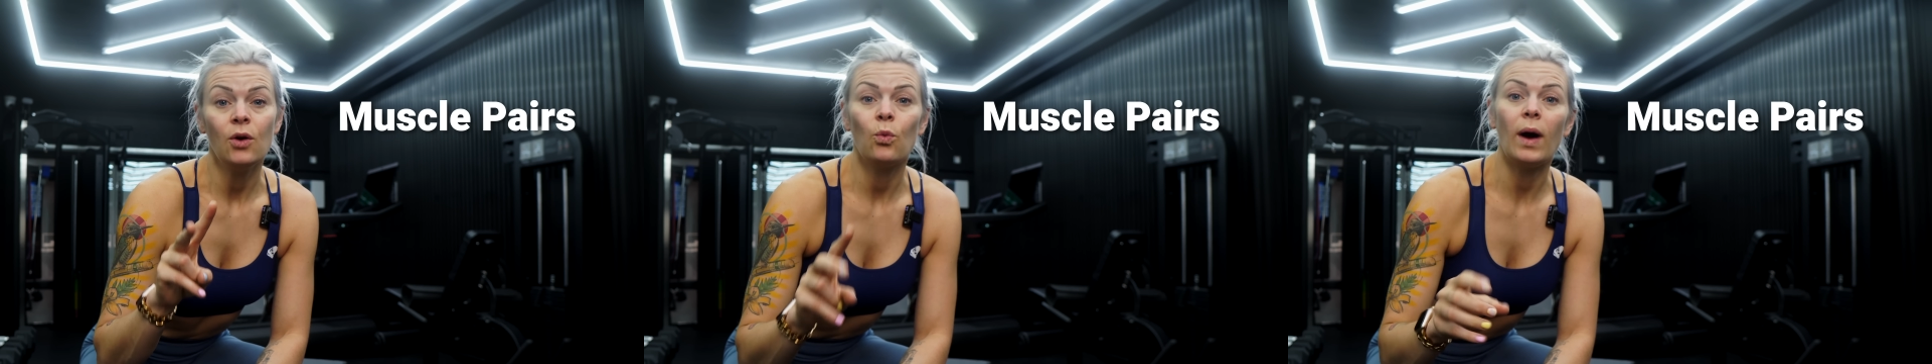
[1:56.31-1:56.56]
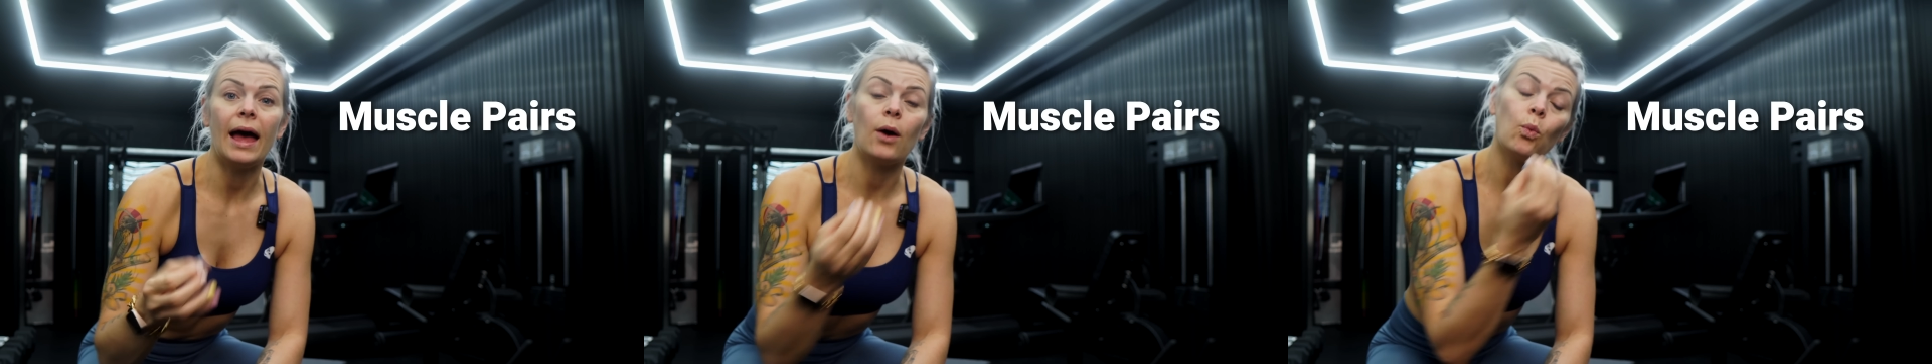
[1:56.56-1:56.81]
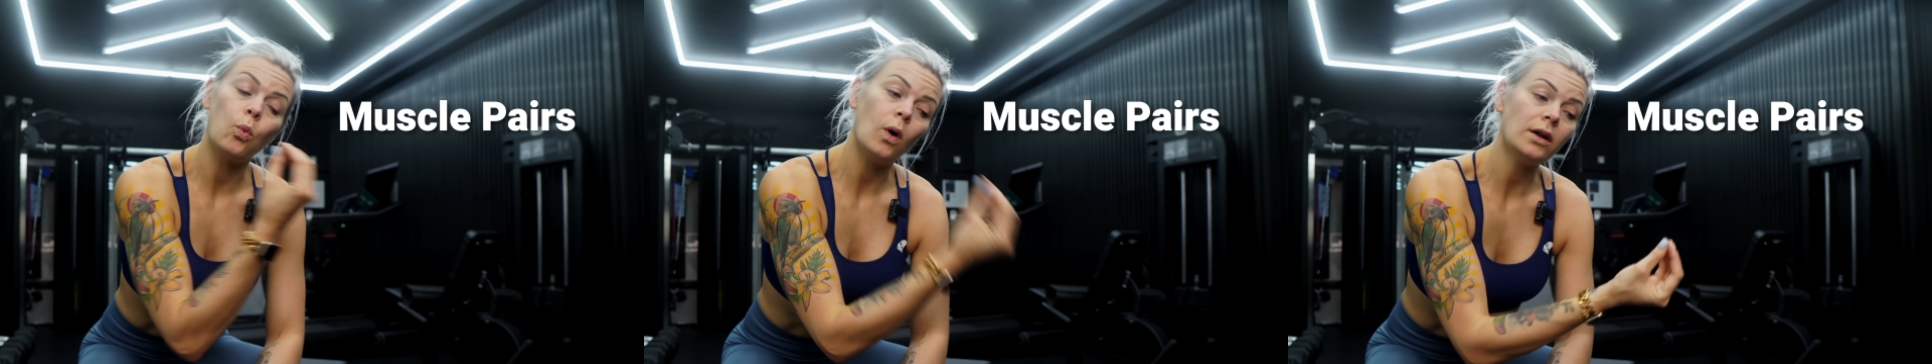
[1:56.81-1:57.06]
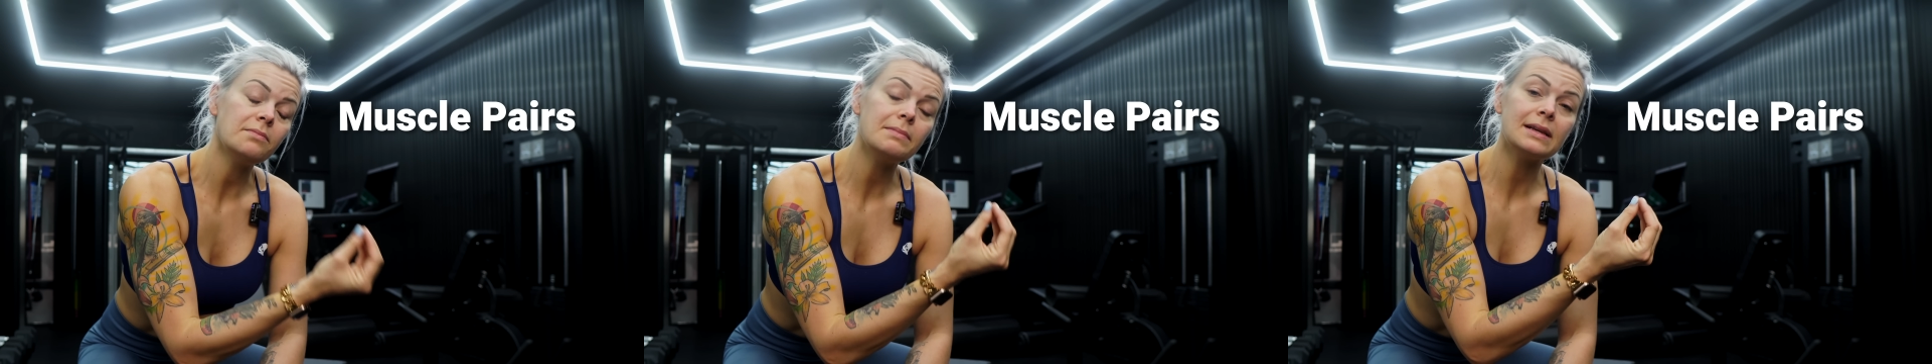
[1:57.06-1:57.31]
where
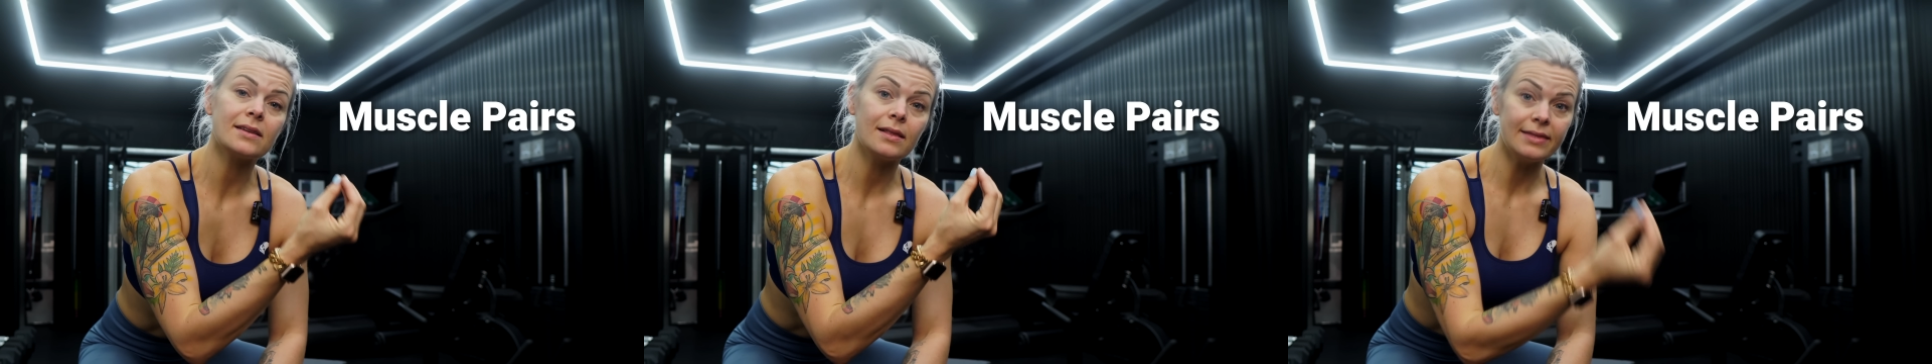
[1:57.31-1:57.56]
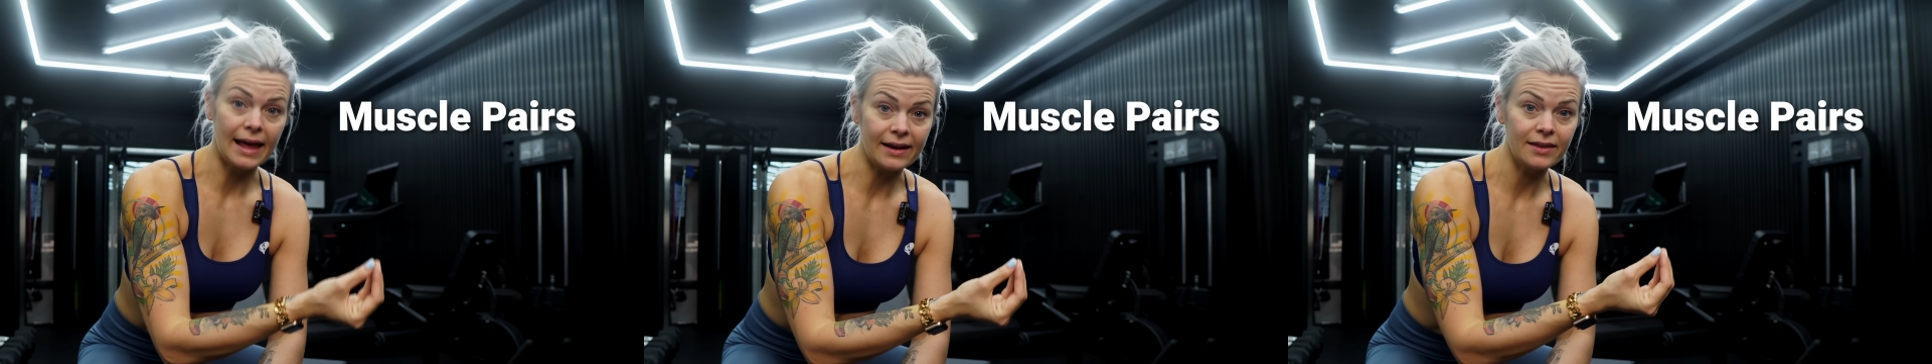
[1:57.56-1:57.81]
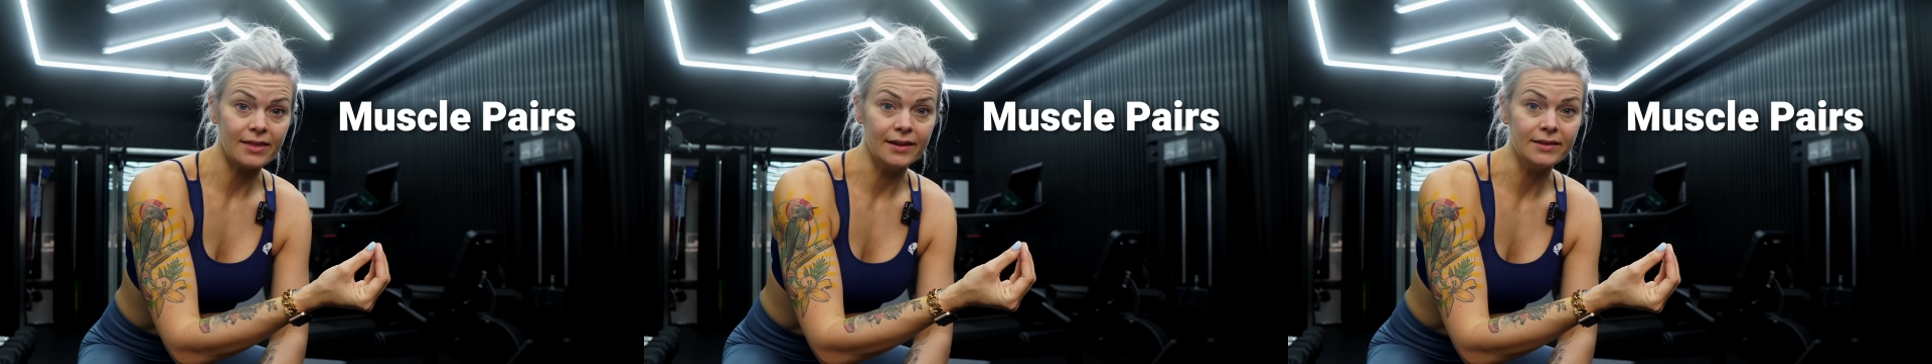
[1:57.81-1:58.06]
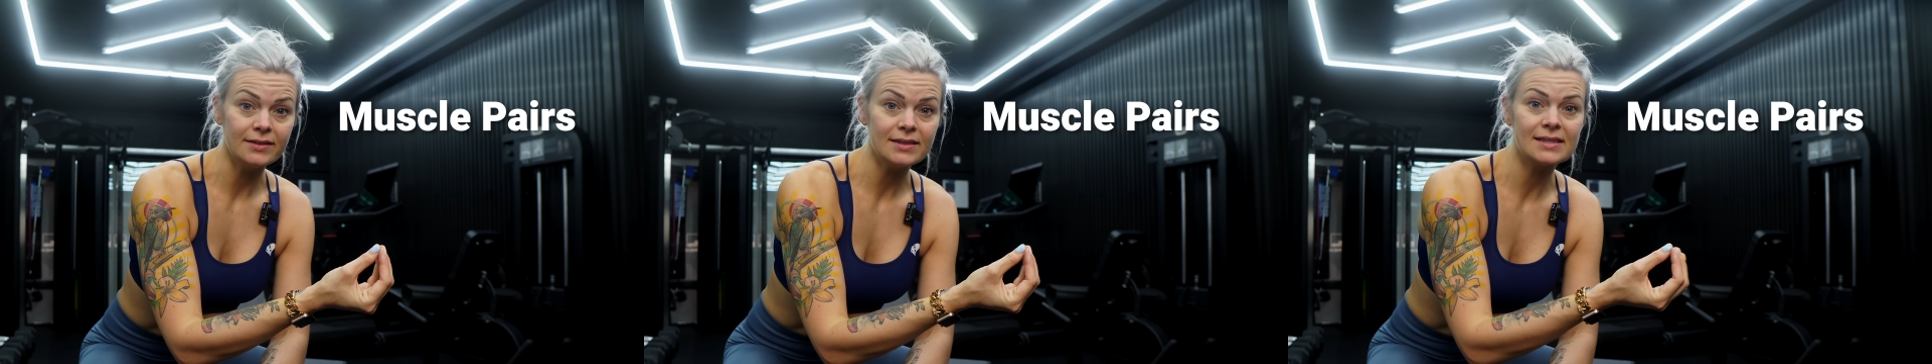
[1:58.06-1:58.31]
one muscle
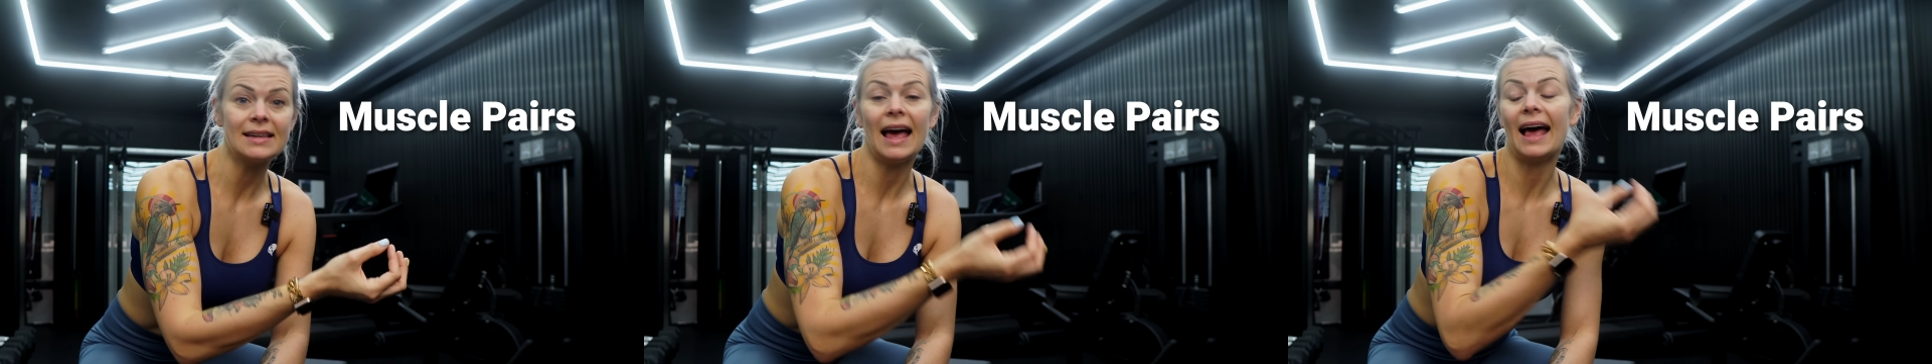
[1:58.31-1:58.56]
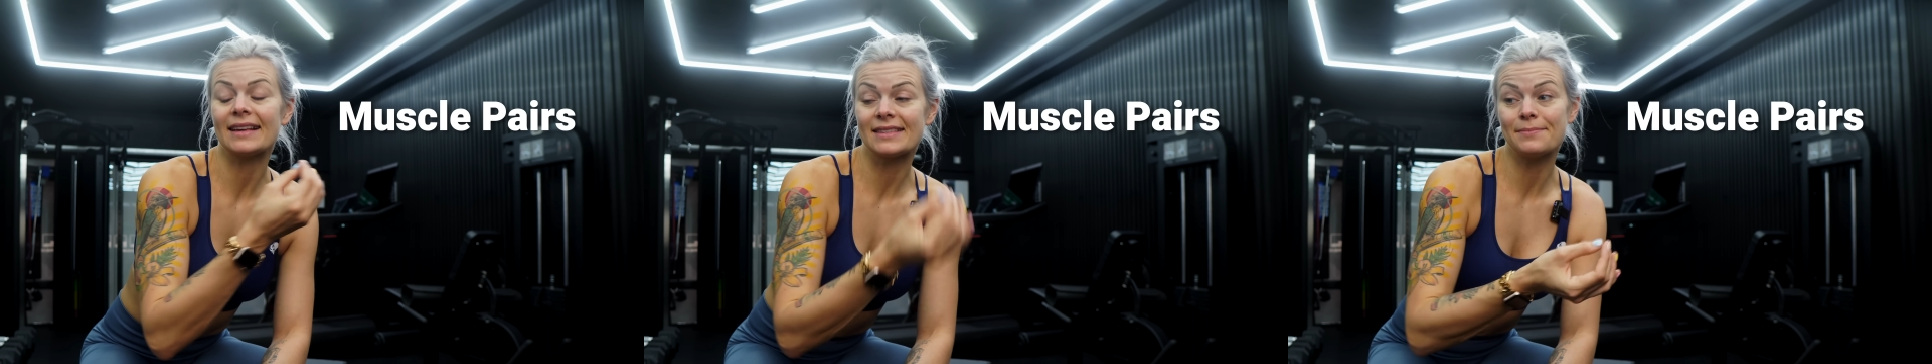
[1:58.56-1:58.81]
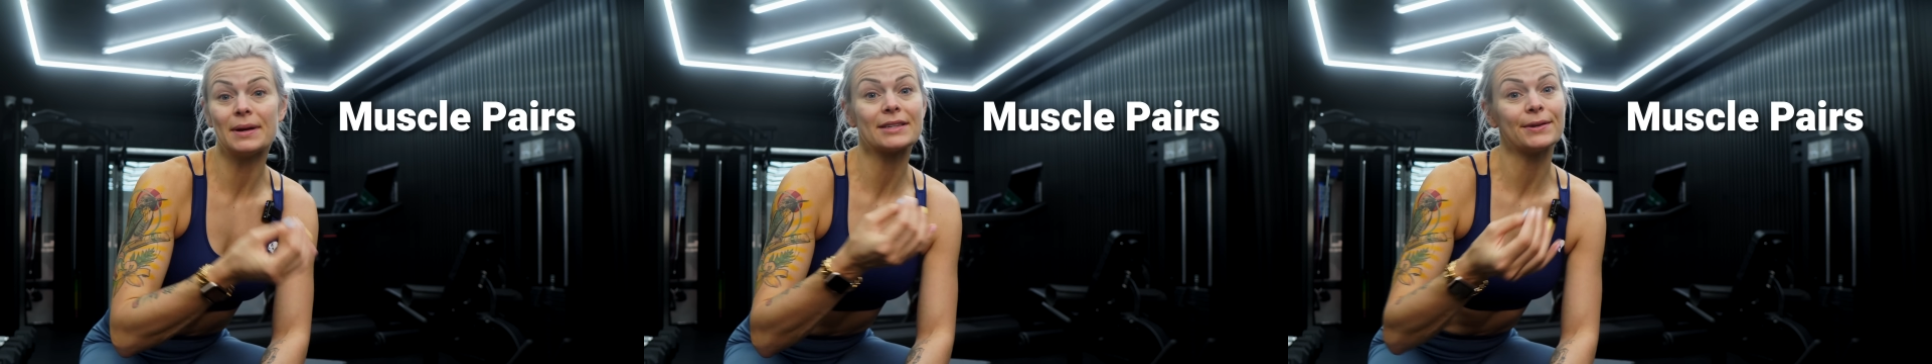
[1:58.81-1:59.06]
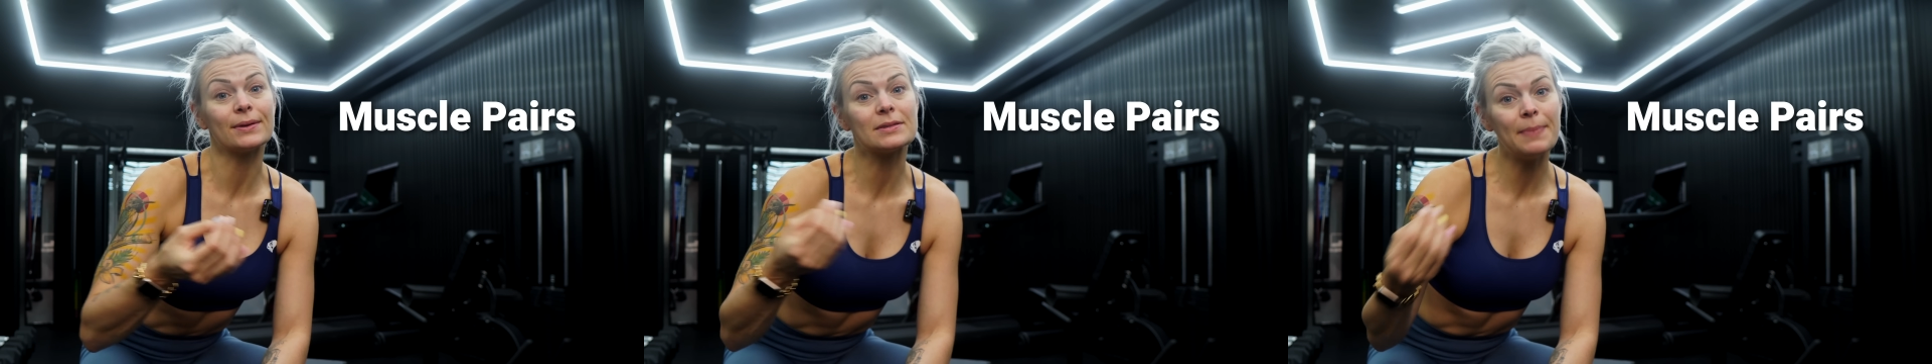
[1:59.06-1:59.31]
lengthens as the
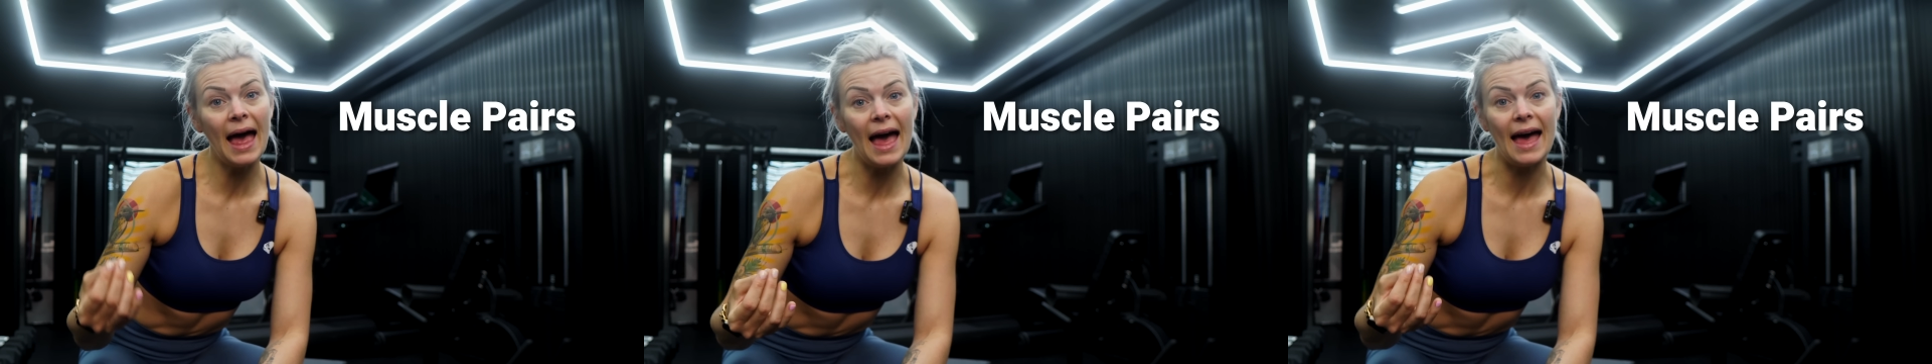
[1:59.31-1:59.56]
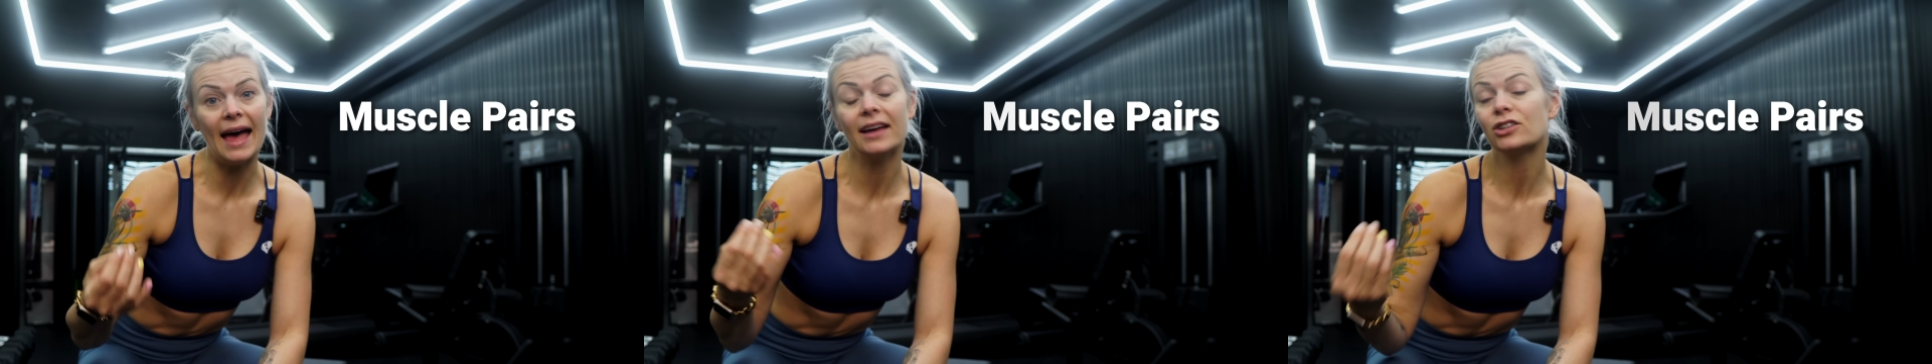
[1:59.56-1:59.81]
muscle's pair